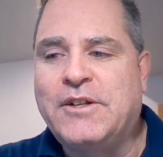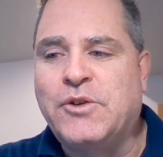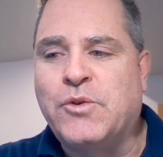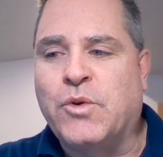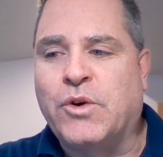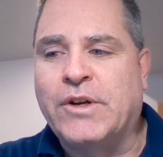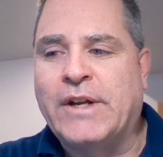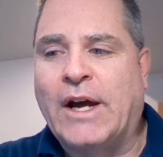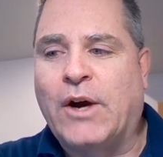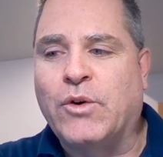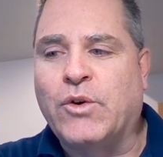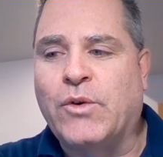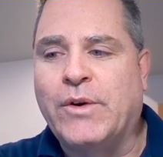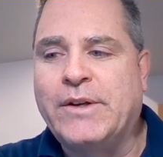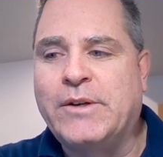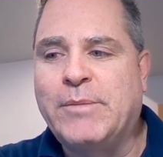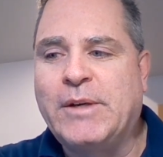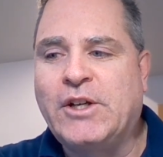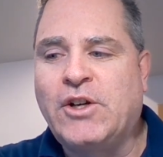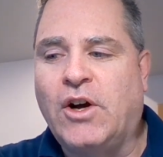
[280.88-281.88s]
You are now
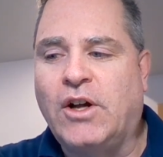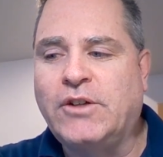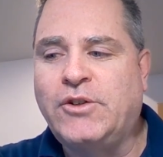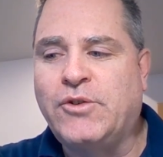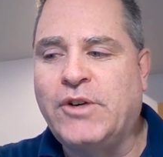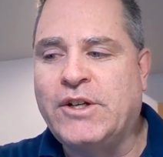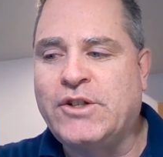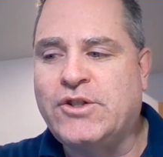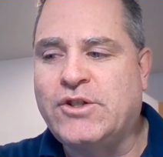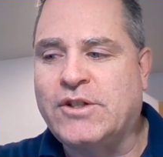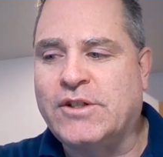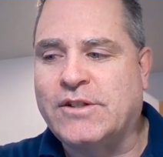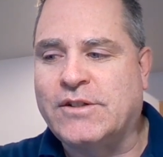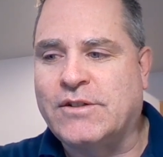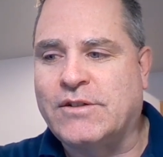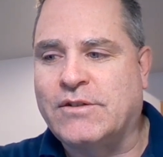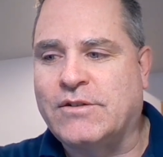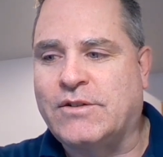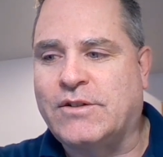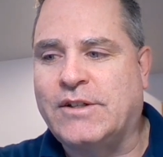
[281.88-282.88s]
going to be called
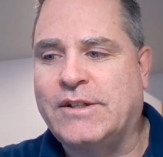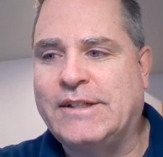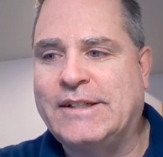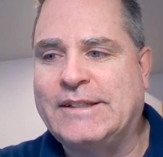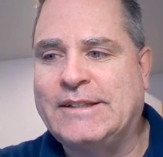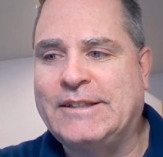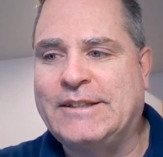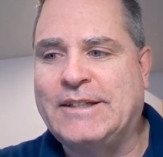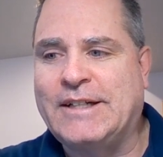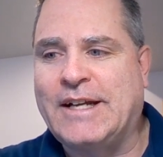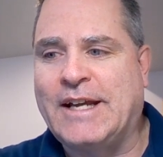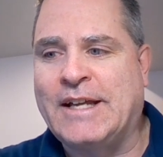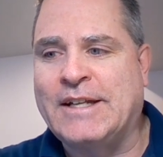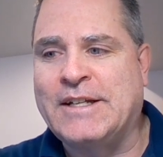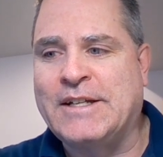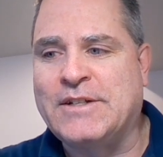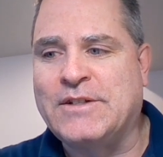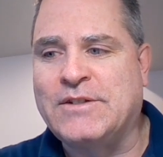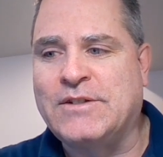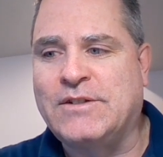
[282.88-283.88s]
Christians,
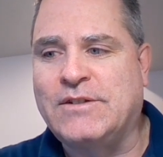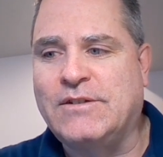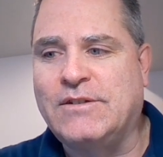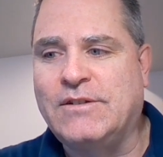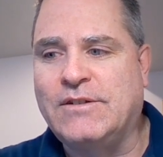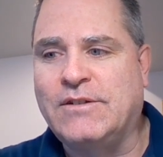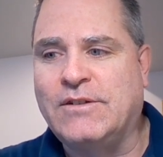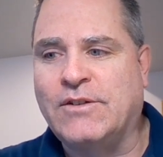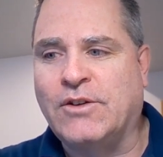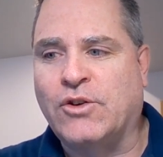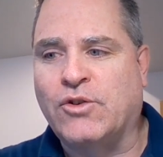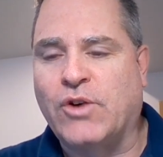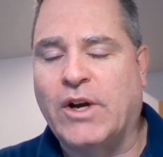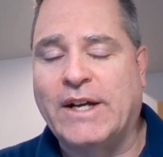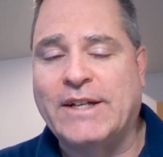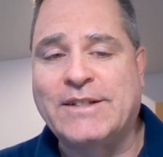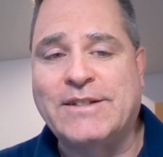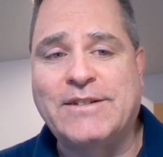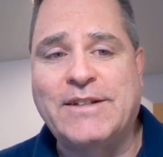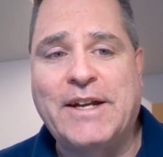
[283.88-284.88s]
and his the
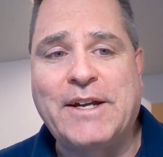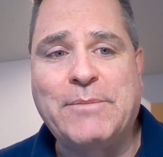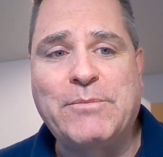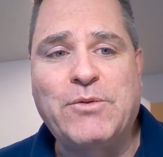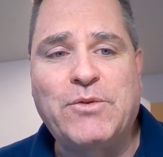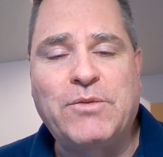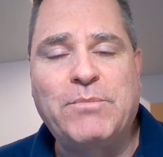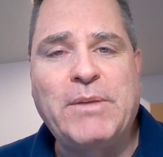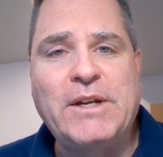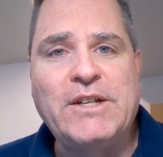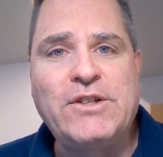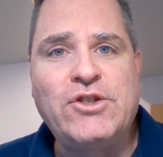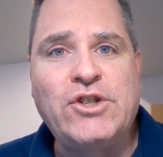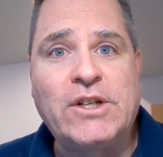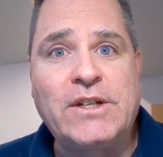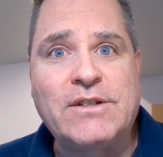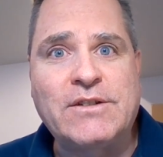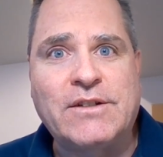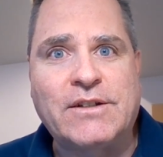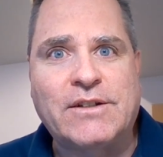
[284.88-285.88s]
Christ's name will be
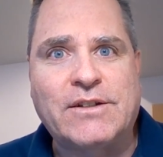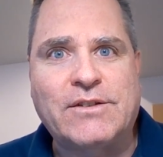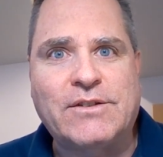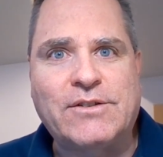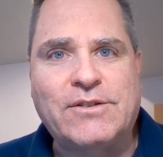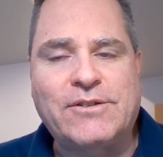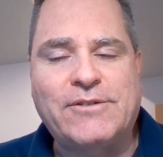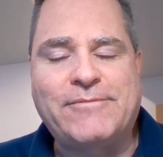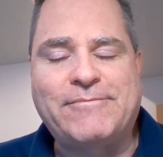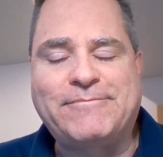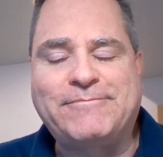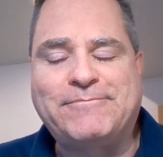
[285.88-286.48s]
Jesus